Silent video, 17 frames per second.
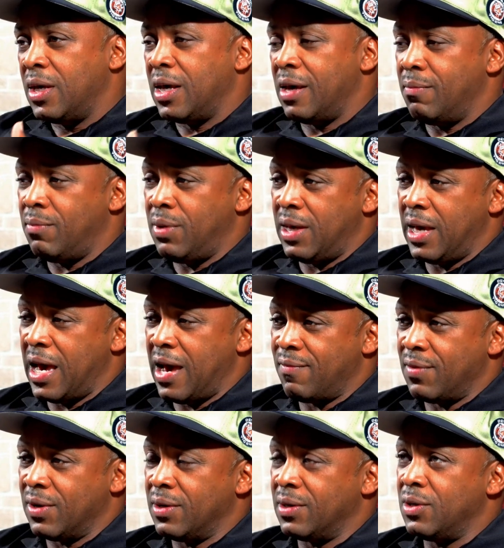and be
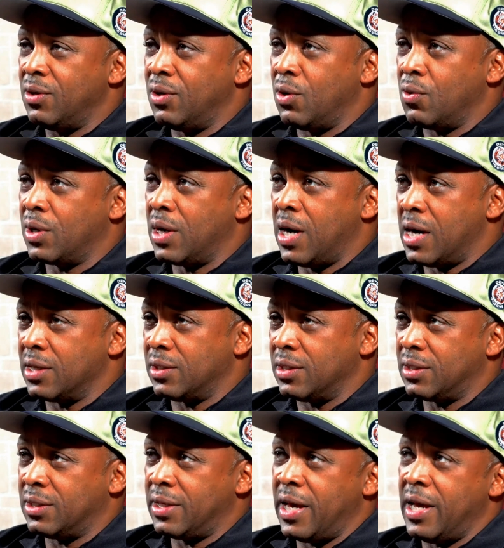having,
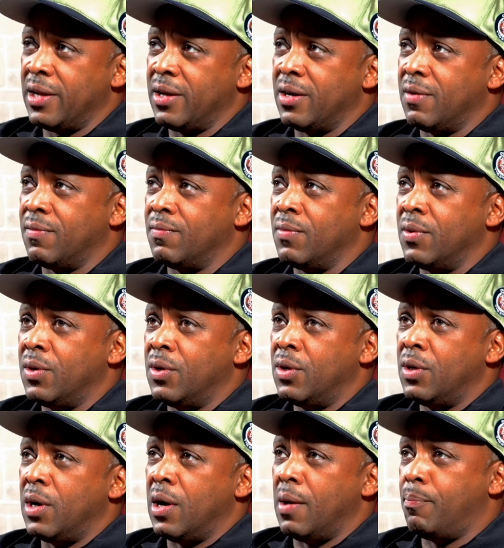conscious state of
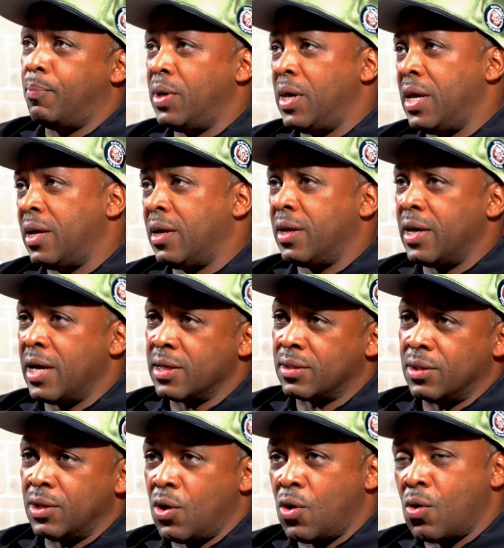opinion,
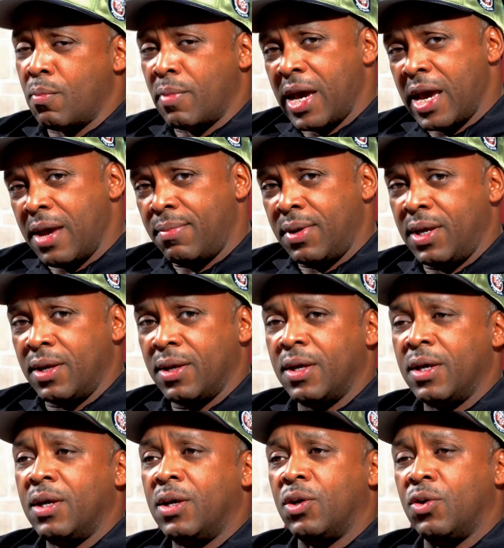yes, no, maybe.
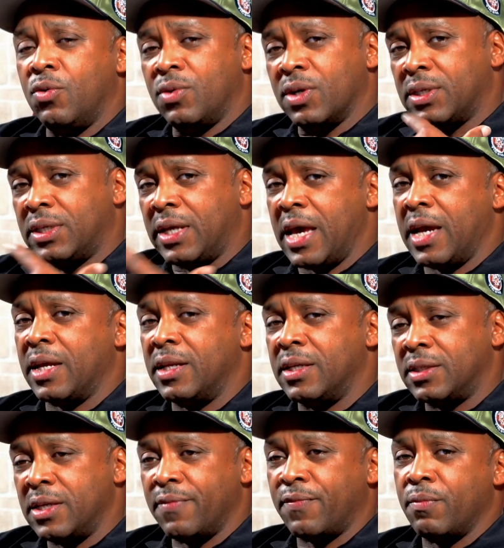You just taking
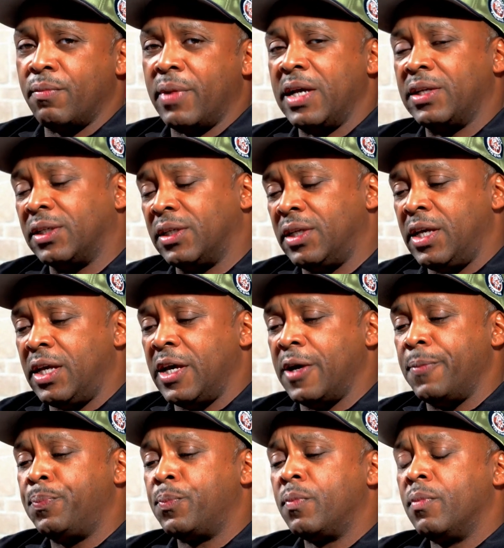this information
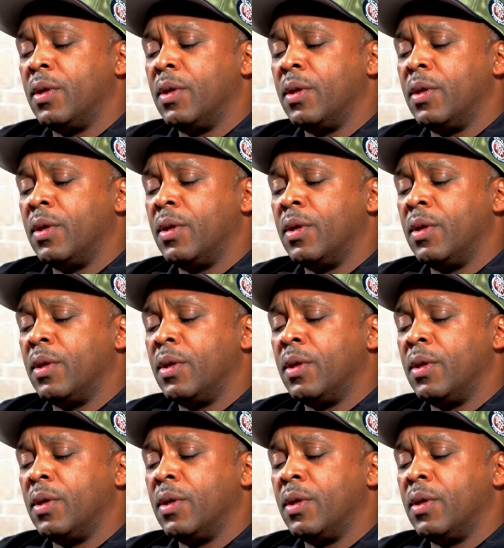in.